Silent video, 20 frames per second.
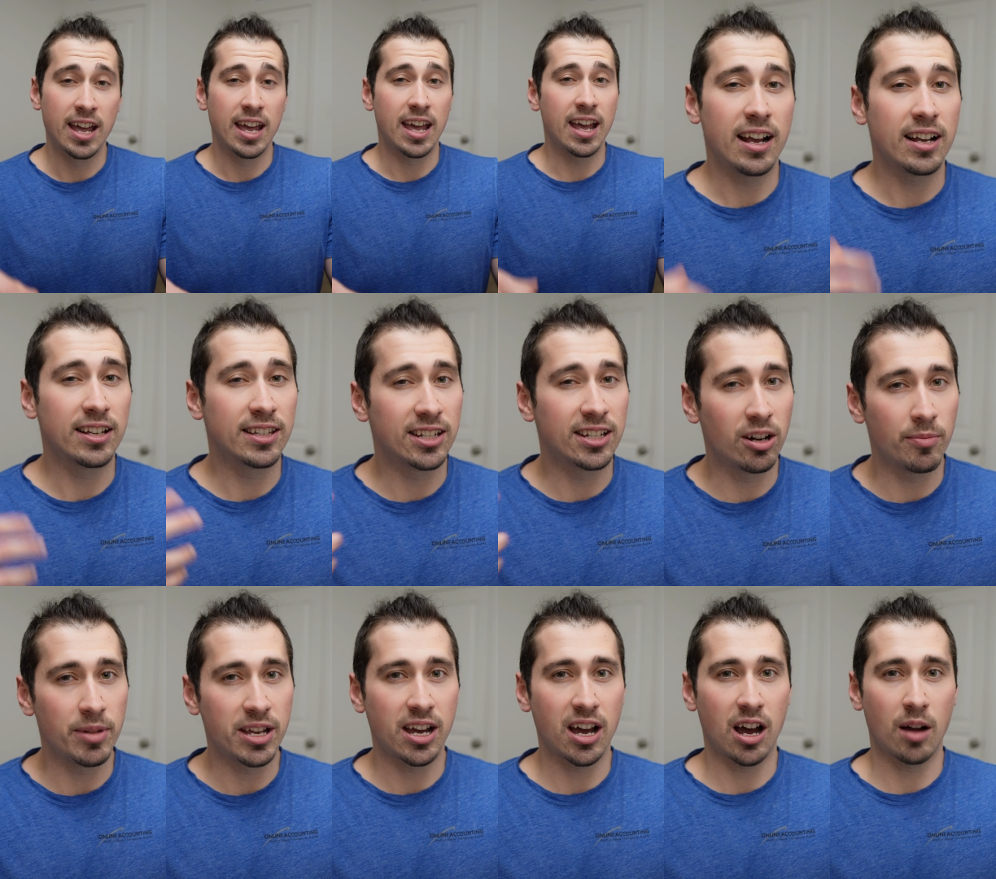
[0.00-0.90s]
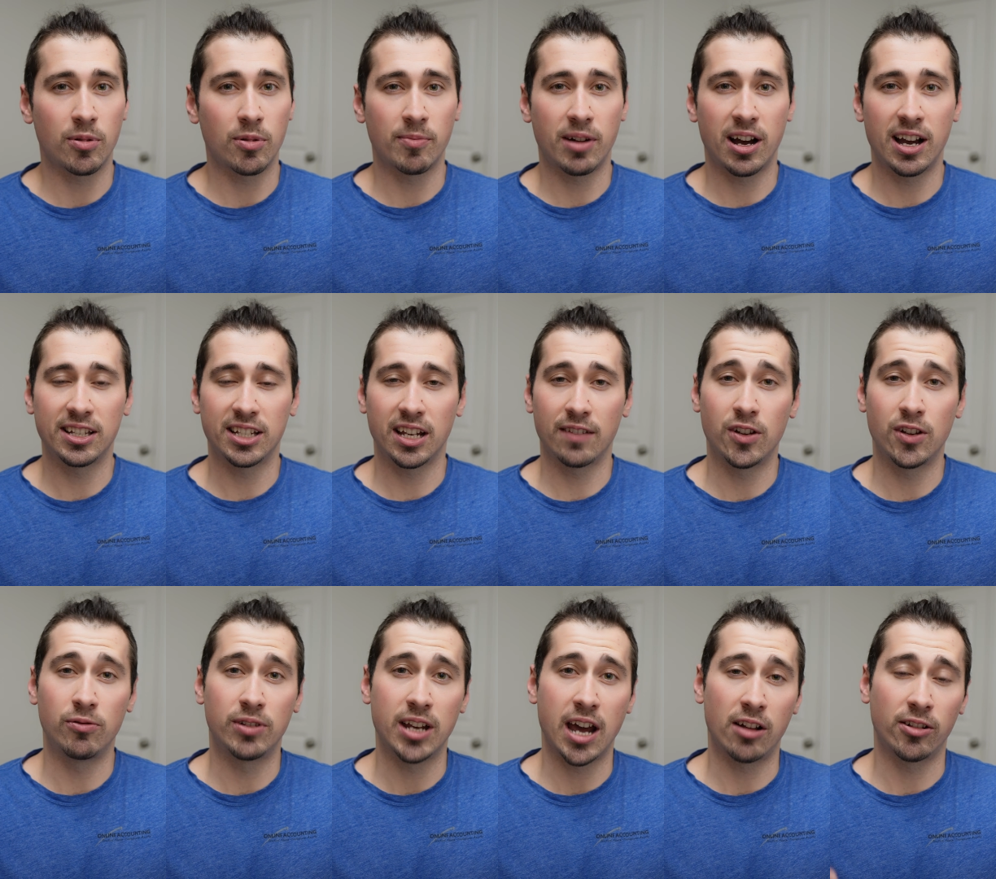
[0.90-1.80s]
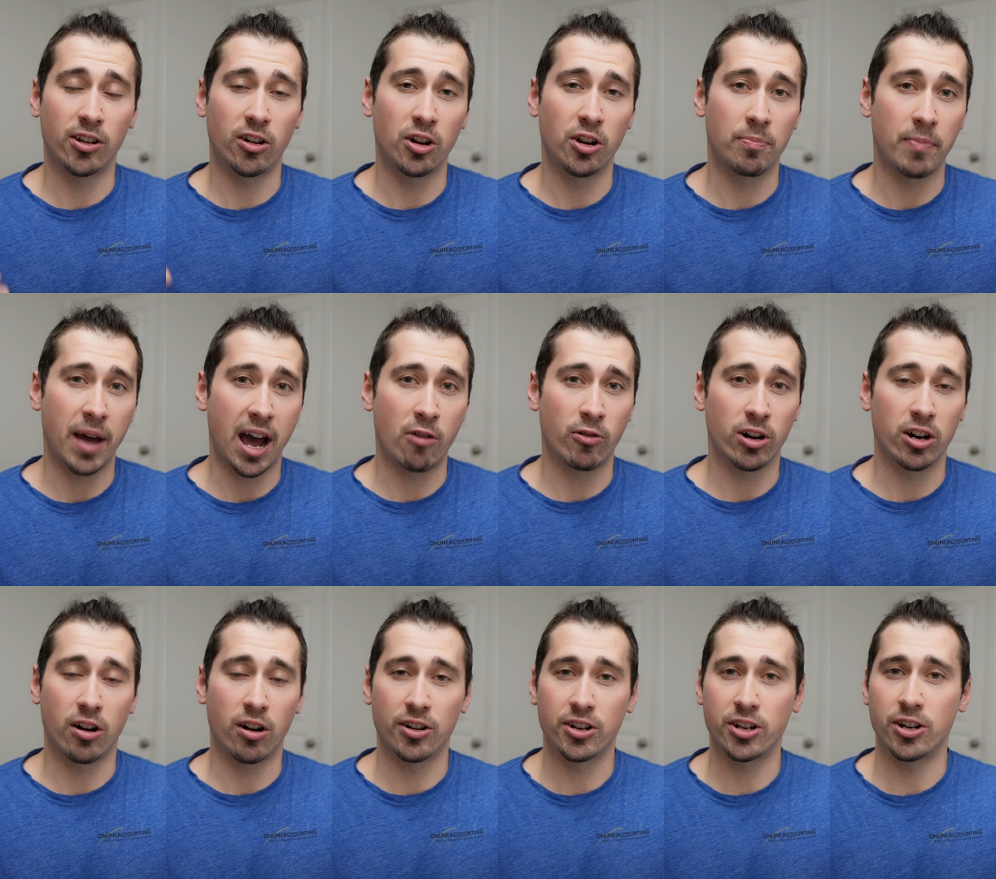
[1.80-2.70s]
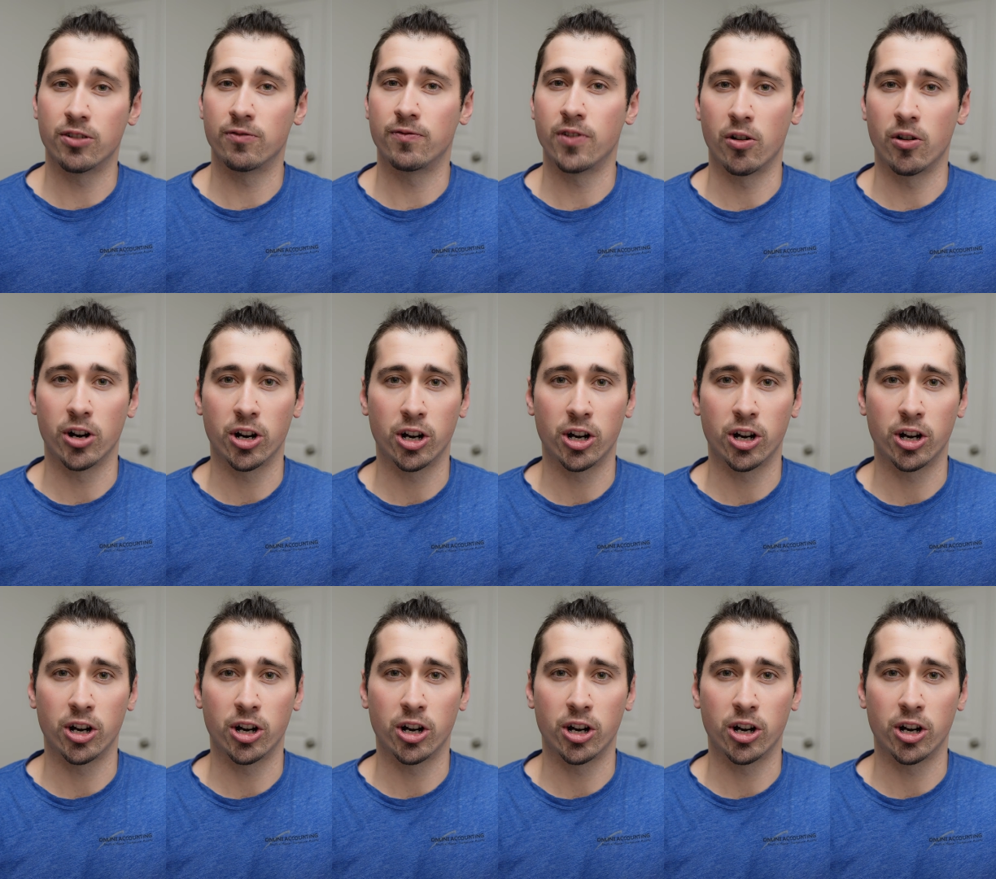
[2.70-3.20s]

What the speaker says: it could still be compromised if you downloaded malware onto your phone or